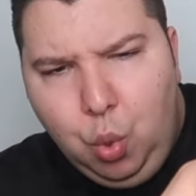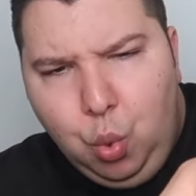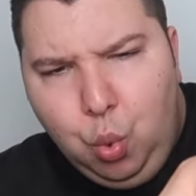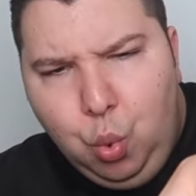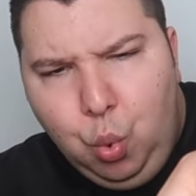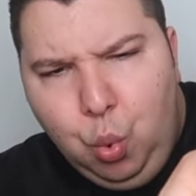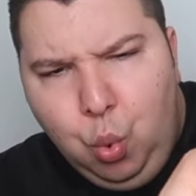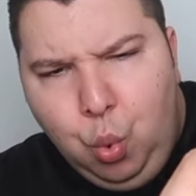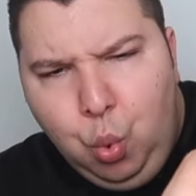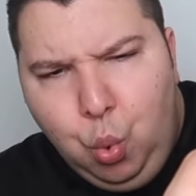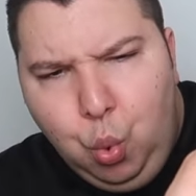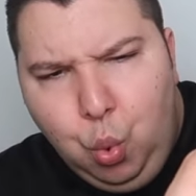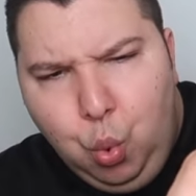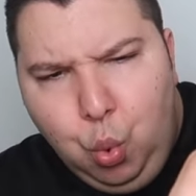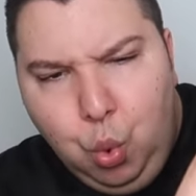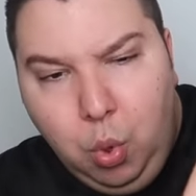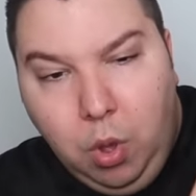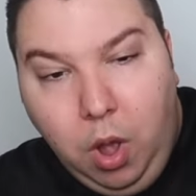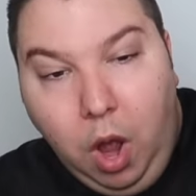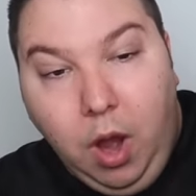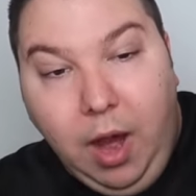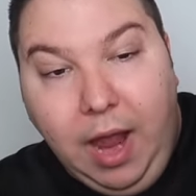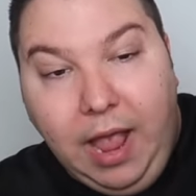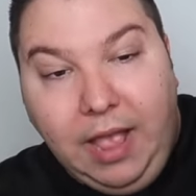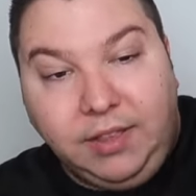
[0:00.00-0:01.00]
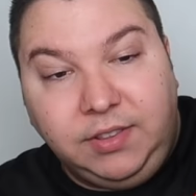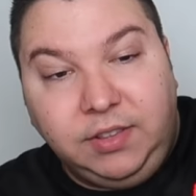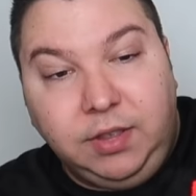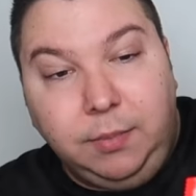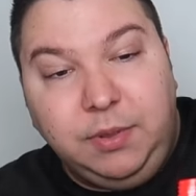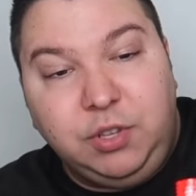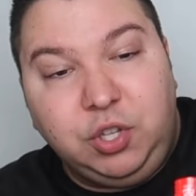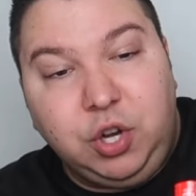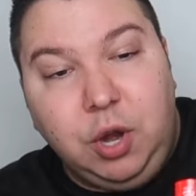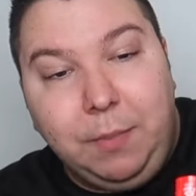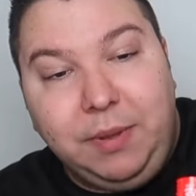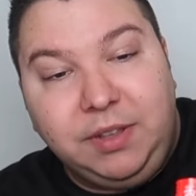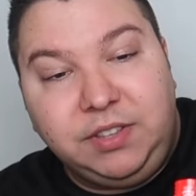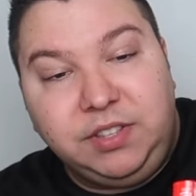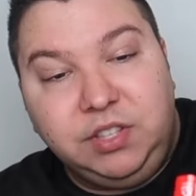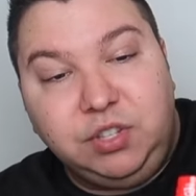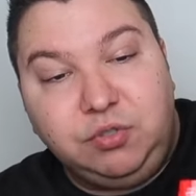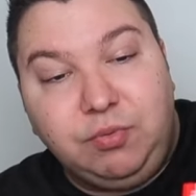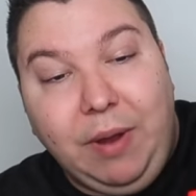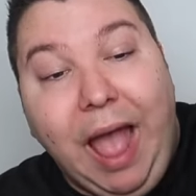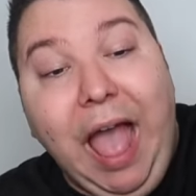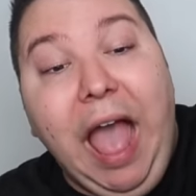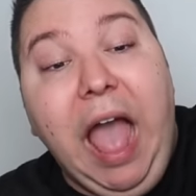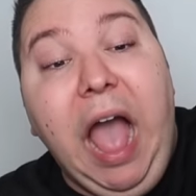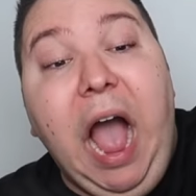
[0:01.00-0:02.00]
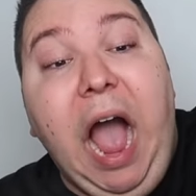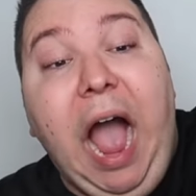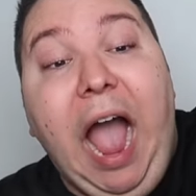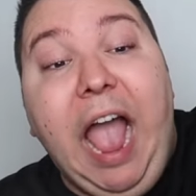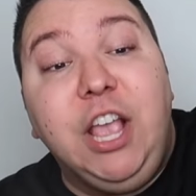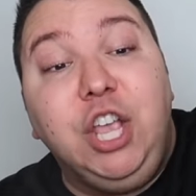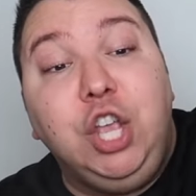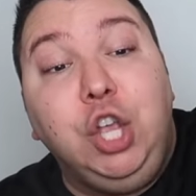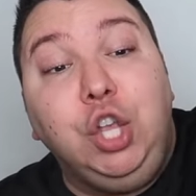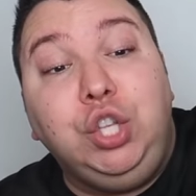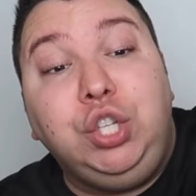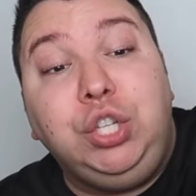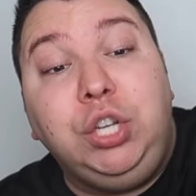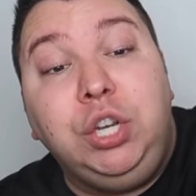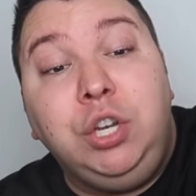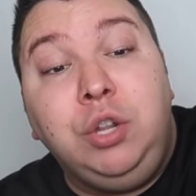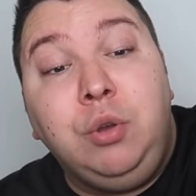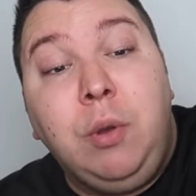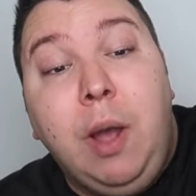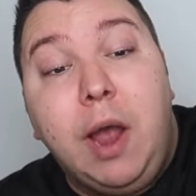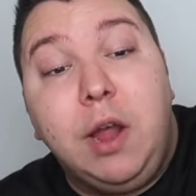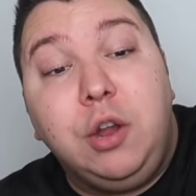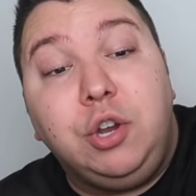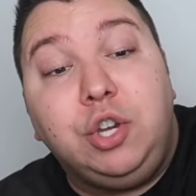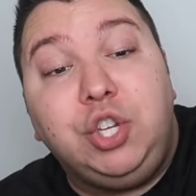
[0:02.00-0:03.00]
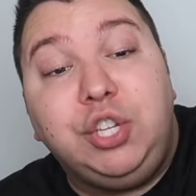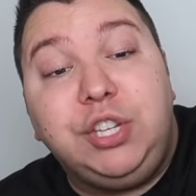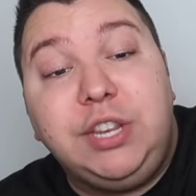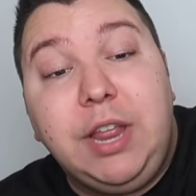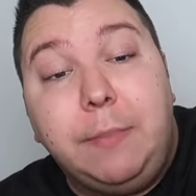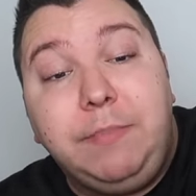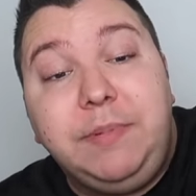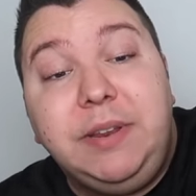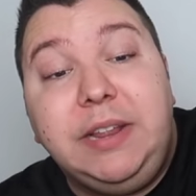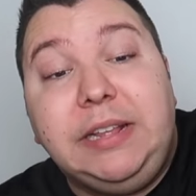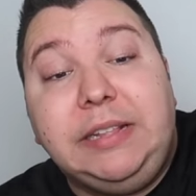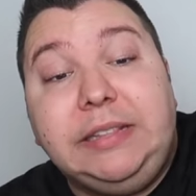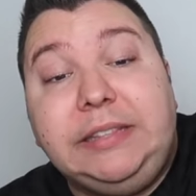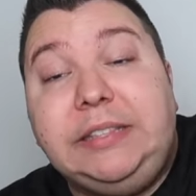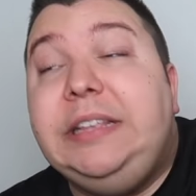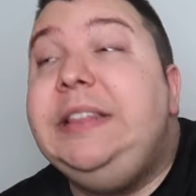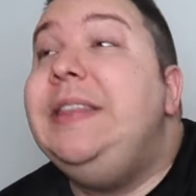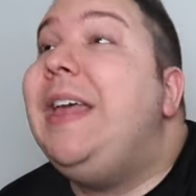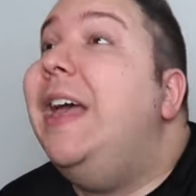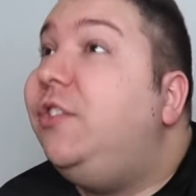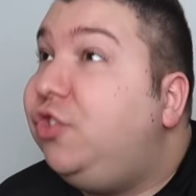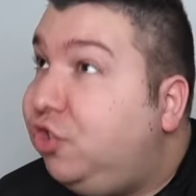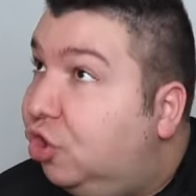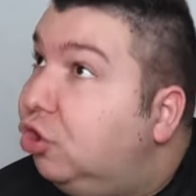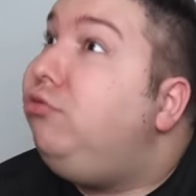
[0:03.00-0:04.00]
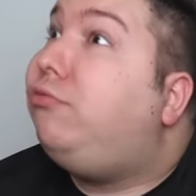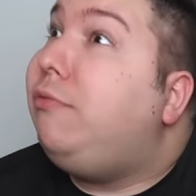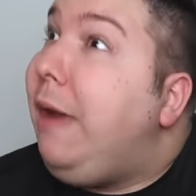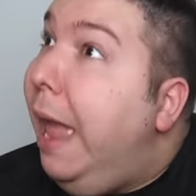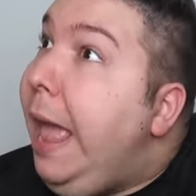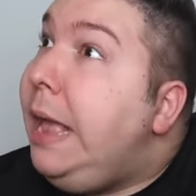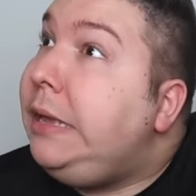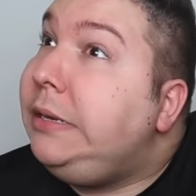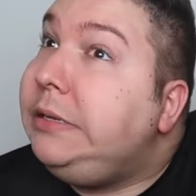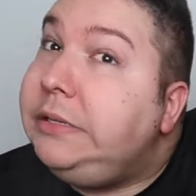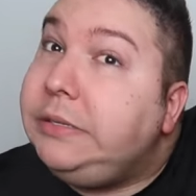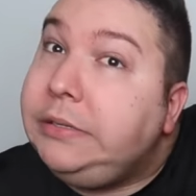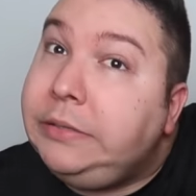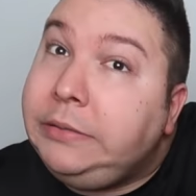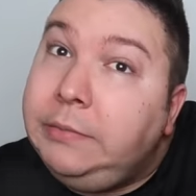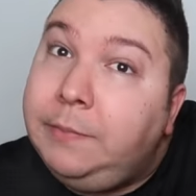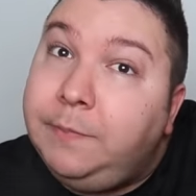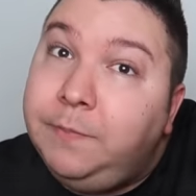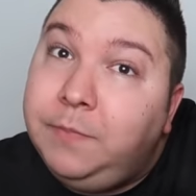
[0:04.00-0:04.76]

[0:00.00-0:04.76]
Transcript: Oooo. Alright, so let me start mixing this around. I used to do Irish step dancing, that's correct.